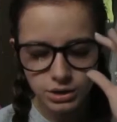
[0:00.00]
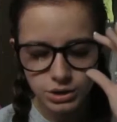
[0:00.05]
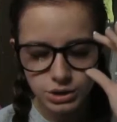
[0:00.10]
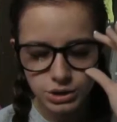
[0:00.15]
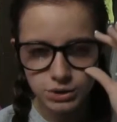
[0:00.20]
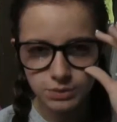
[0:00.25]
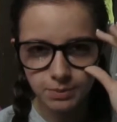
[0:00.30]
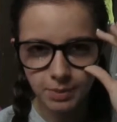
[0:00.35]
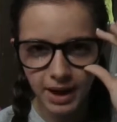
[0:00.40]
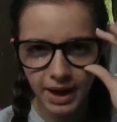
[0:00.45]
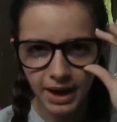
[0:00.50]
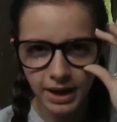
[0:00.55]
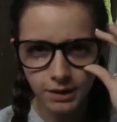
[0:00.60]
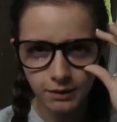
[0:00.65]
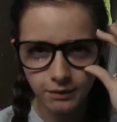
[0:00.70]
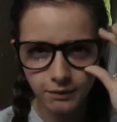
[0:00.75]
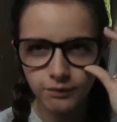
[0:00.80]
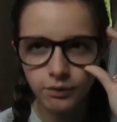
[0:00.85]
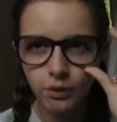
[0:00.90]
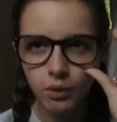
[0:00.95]
to pay
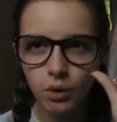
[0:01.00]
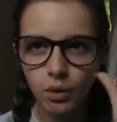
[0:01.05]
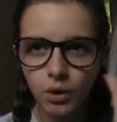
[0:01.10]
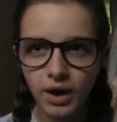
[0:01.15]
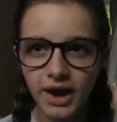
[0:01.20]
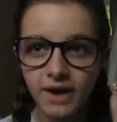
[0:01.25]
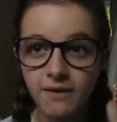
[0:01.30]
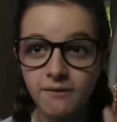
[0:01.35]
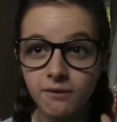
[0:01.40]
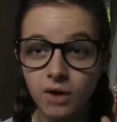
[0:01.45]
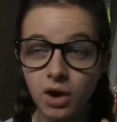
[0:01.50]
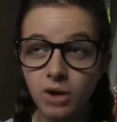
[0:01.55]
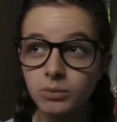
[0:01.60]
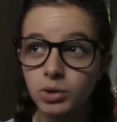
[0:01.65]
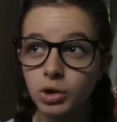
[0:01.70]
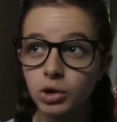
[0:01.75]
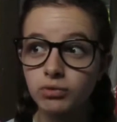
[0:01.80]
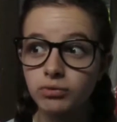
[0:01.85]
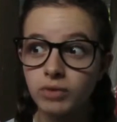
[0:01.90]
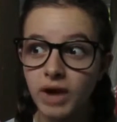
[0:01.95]
for, if I'm
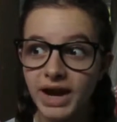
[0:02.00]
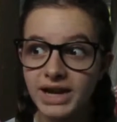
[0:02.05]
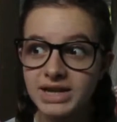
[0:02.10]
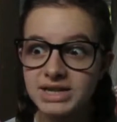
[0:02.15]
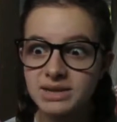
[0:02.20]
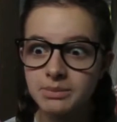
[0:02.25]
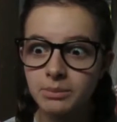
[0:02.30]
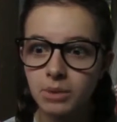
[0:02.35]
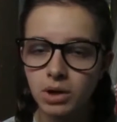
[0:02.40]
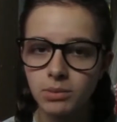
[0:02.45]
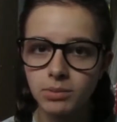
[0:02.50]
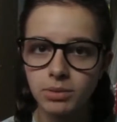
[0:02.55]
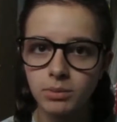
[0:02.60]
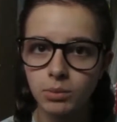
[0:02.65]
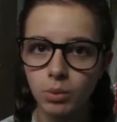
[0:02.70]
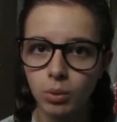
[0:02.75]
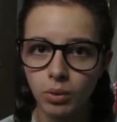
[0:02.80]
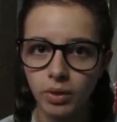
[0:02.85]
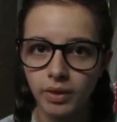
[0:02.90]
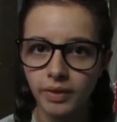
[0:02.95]
correct. It might be
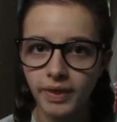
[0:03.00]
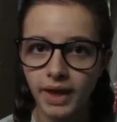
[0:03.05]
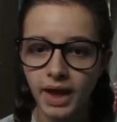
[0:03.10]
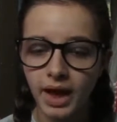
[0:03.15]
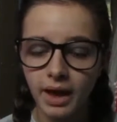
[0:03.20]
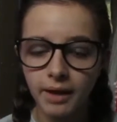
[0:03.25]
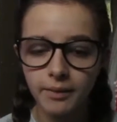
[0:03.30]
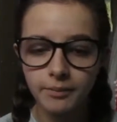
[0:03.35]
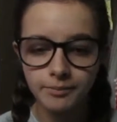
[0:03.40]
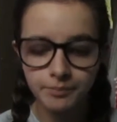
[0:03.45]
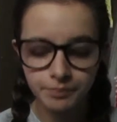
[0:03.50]
more than that.